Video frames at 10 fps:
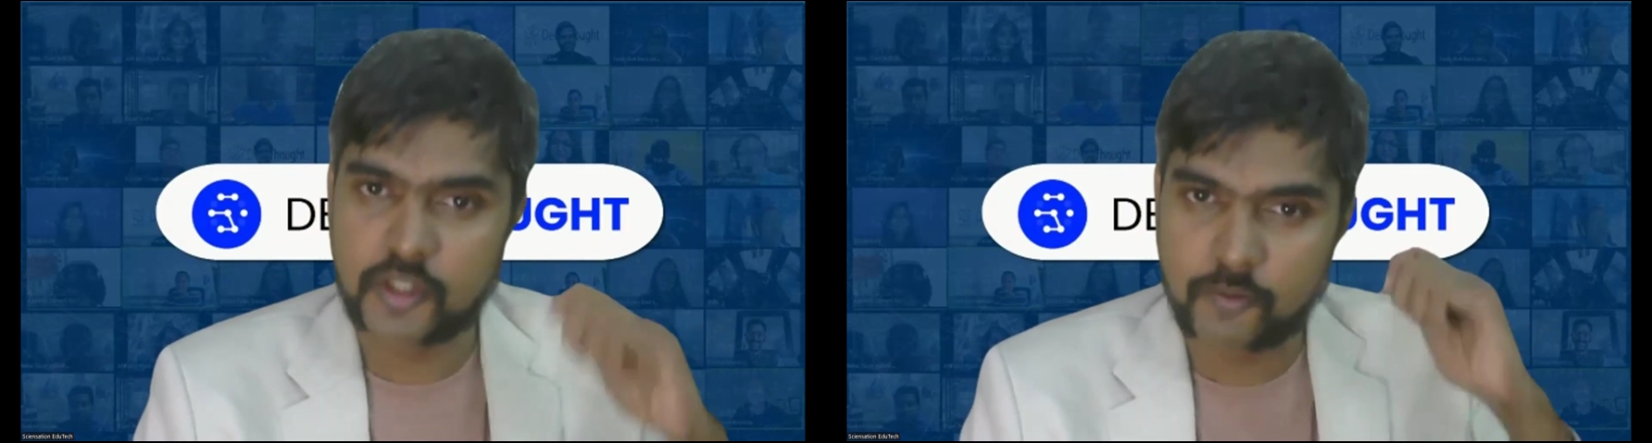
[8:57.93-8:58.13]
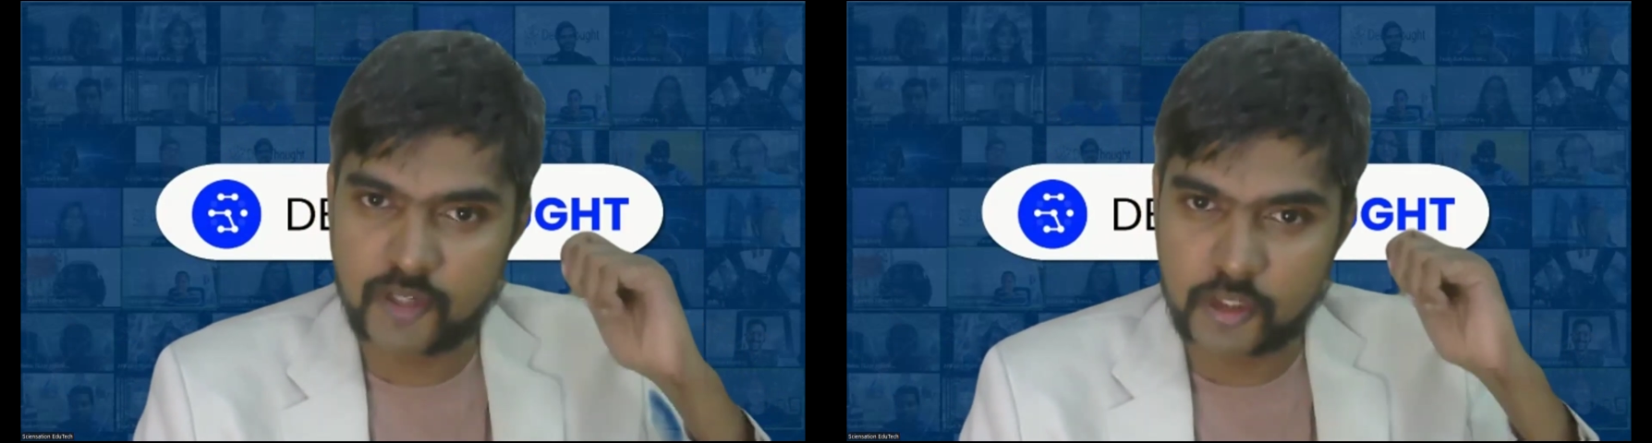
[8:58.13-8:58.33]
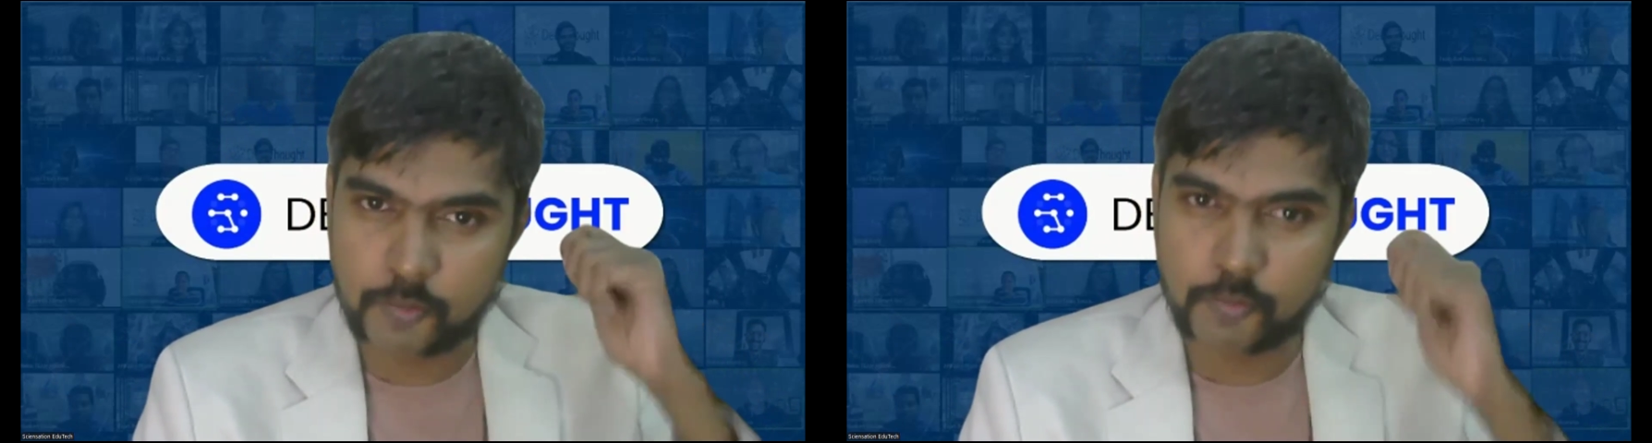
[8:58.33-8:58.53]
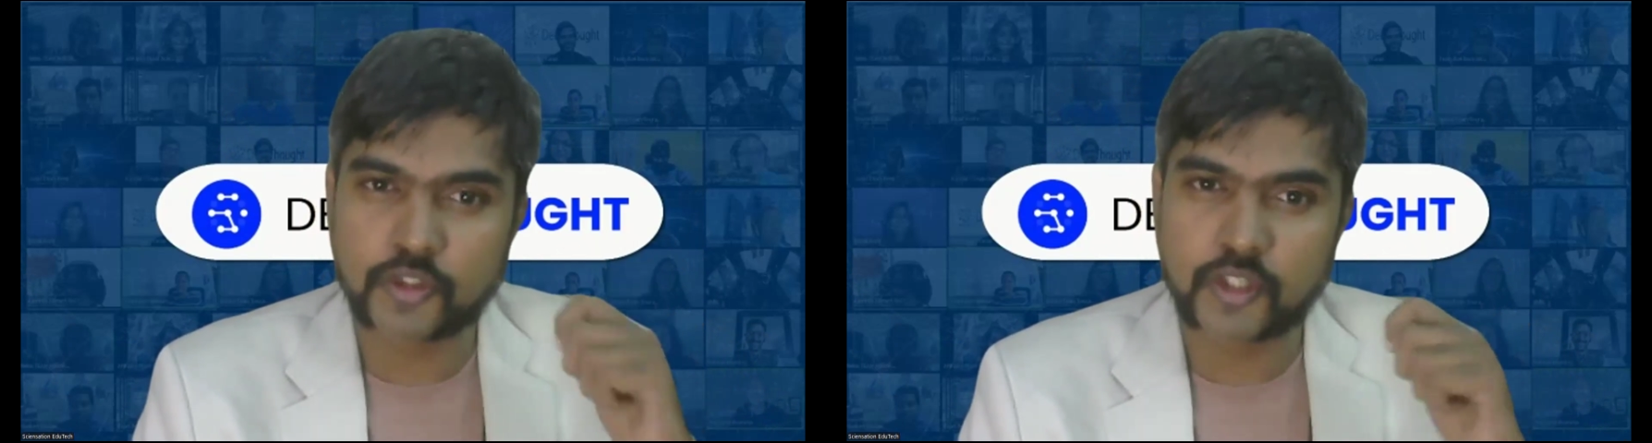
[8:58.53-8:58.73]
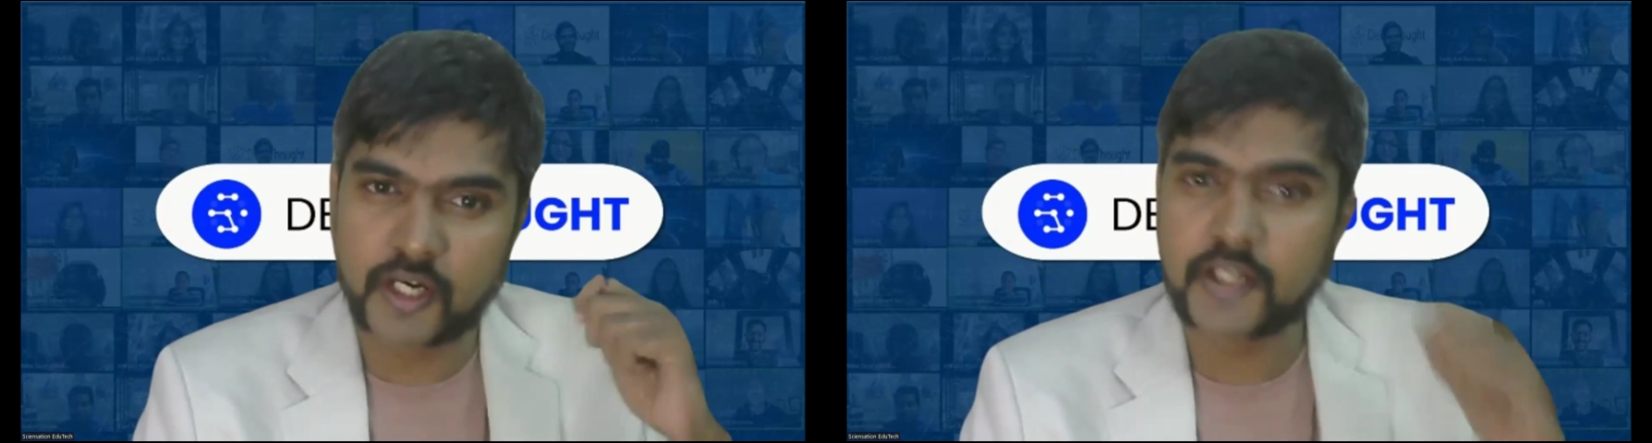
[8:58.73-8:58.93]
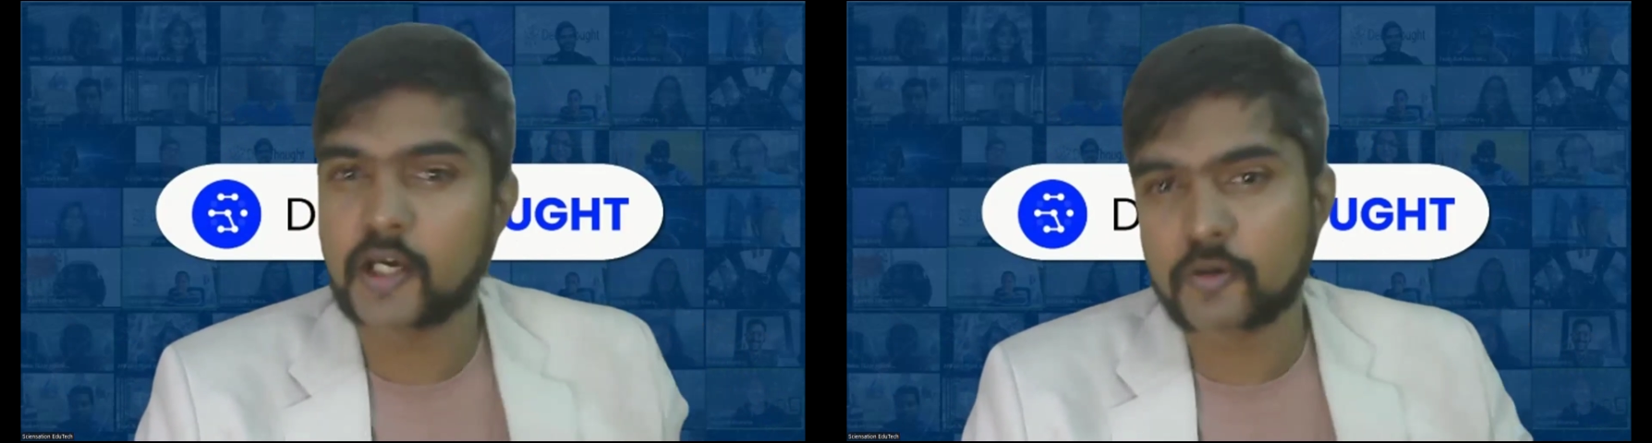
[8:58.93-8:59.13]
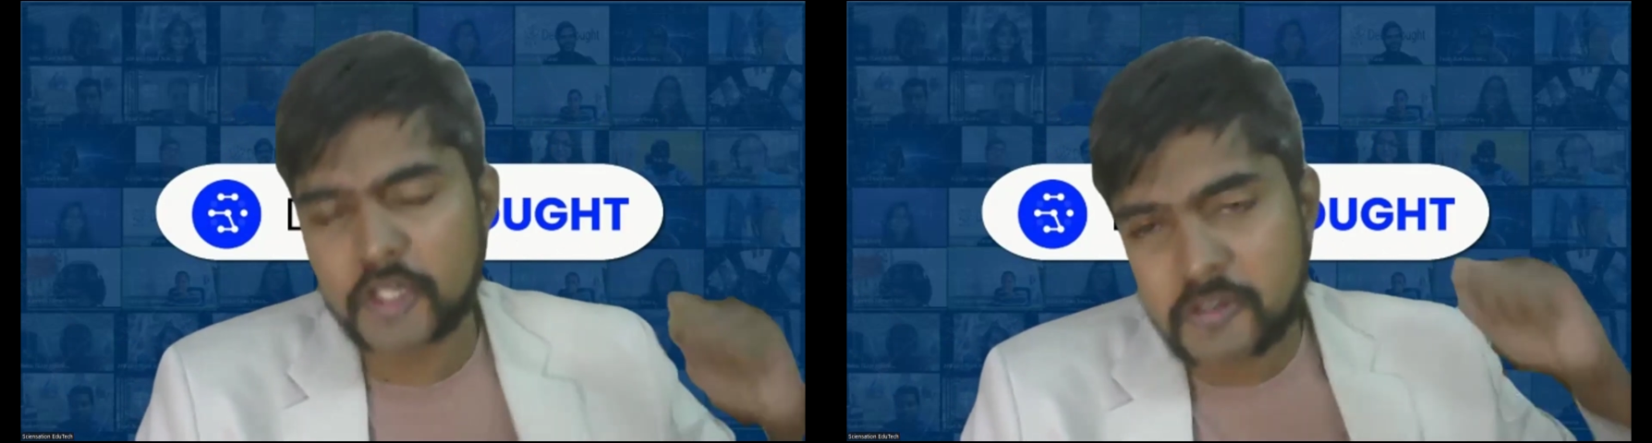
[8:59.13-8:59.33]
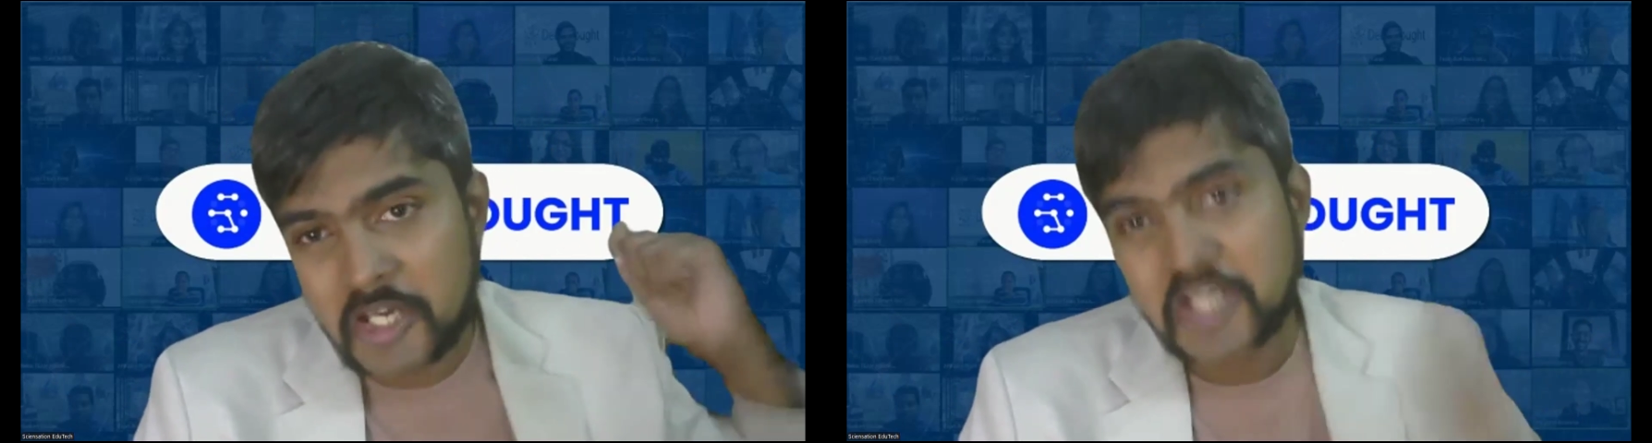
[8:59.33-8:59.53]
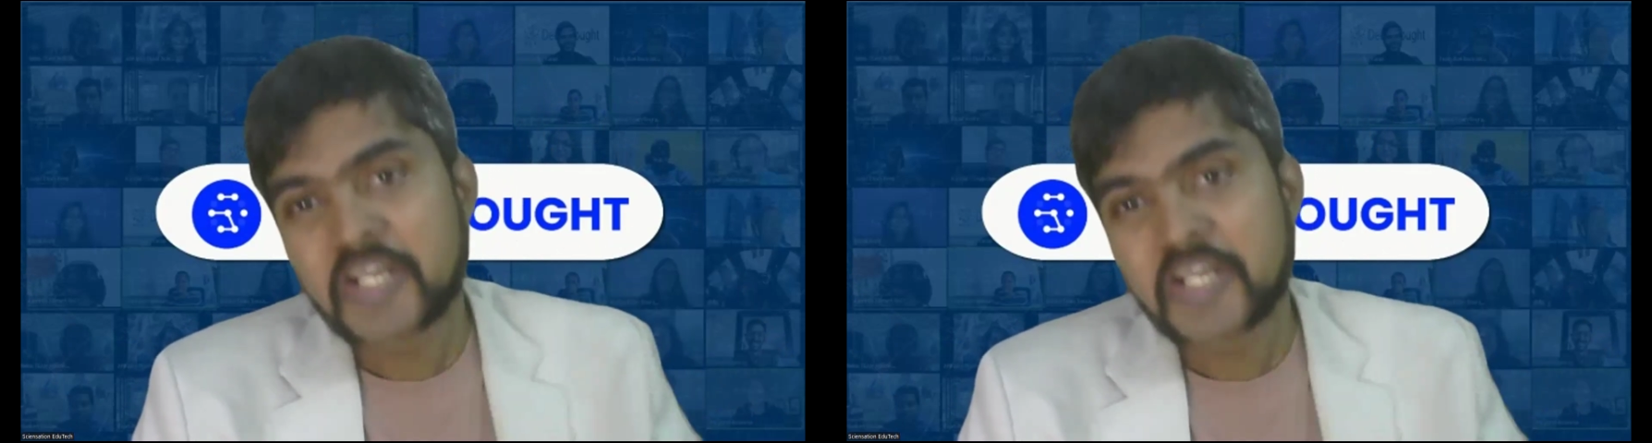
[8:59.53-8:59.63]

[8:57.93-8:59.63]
they're willing to put their head down and